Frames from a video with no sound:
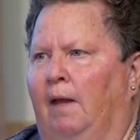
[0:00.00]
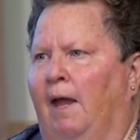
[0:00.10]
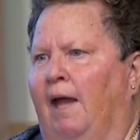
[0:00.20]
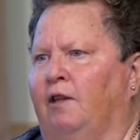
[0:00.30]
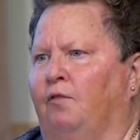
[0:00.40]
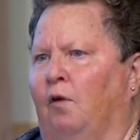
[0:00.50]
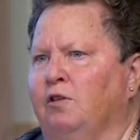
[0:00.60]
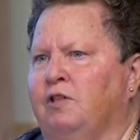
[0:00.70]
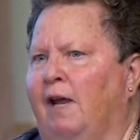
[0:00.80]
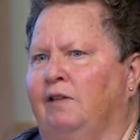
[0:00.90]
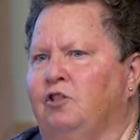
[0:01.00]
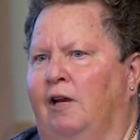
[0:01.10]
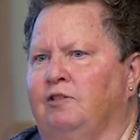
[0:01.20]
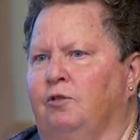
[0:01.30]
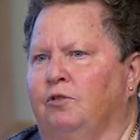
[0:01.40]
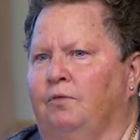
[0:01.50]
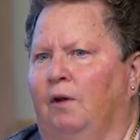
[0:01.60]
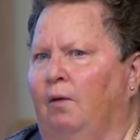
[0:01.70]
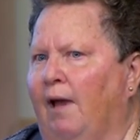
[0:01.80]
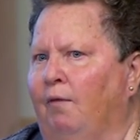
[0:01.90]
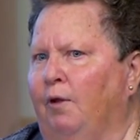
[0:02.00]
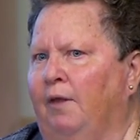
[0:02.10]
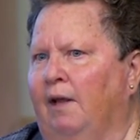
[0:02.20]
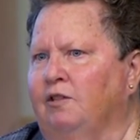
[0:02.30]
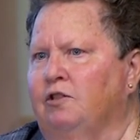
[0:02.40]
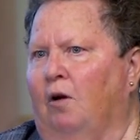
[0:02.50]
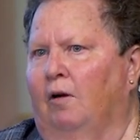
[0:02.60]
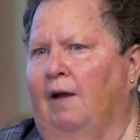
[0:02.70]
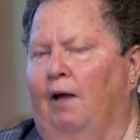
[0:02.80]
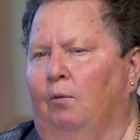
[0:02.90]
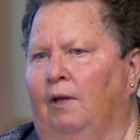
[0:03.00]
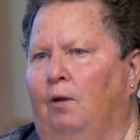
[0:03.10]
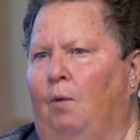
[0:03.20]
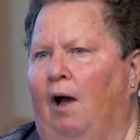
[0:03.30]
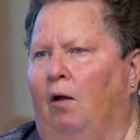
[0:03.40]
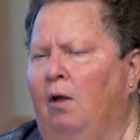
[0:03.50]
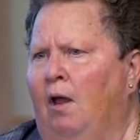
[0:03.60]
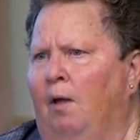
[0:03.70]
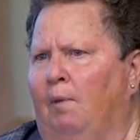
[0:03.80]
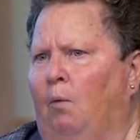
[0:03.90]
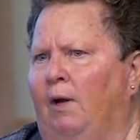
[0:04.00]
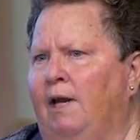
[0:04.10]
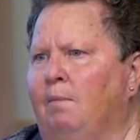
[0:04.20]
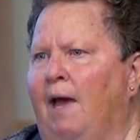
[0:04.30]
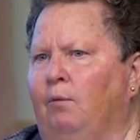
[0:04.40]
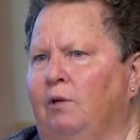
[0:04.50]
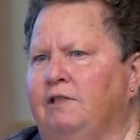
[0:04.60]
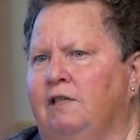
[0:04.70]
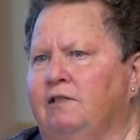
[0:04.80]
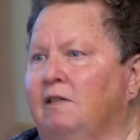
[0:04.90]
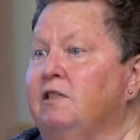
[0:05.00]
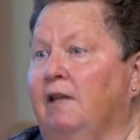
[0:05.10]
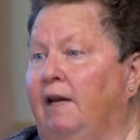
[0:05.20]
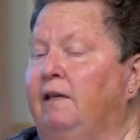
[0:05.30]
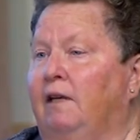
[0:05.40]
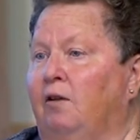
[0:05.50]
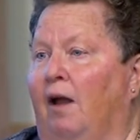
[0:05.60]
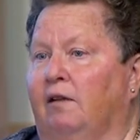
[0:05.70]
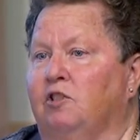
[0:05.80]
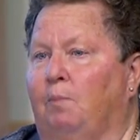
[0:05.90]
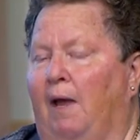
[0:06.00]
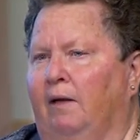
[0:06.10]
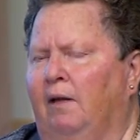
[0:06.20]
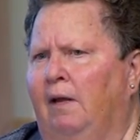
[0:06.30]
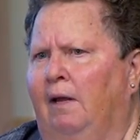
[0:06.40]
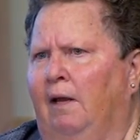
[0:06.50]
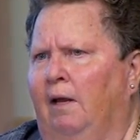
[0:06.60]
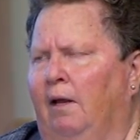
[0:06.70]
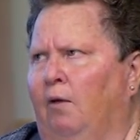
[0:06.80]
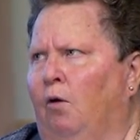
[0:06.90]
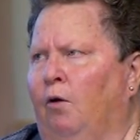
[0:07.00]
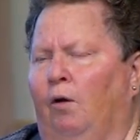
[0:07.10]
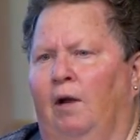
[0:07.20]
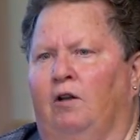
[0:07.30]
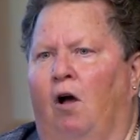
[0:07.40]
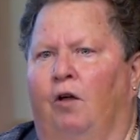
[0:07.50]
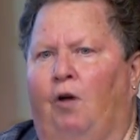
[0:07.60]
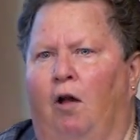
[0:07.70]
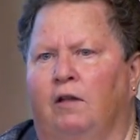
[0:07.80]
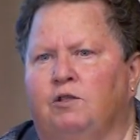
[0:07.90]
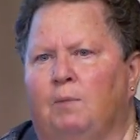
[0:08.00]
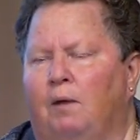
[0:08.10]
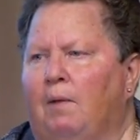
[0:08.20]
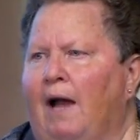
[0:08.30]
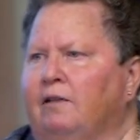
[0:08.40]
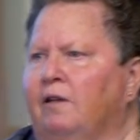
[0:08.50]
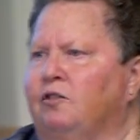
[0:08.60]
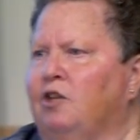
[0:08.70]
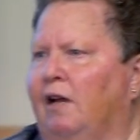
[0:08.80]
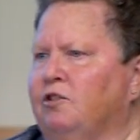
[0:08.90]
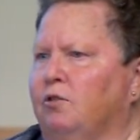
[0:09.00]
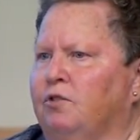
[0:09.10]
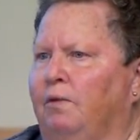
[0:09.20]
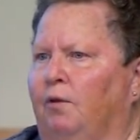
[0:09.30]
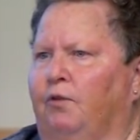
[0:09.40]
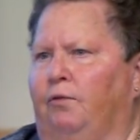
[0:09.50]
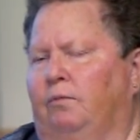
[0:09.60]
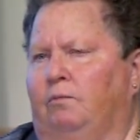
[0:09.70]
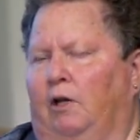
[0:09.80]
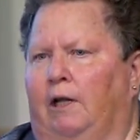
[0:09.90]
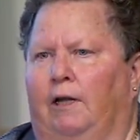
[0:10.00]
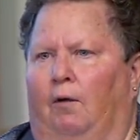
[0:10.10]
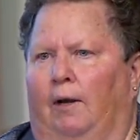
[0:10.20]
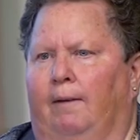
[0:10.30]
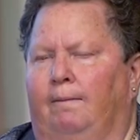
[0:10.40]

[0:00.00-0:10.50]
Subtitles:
At the first day at Chancellorsville, everything had started out really well, but when he met resistance that he did not expect, Hooker had called all his men back to the Chancellorsville clearing.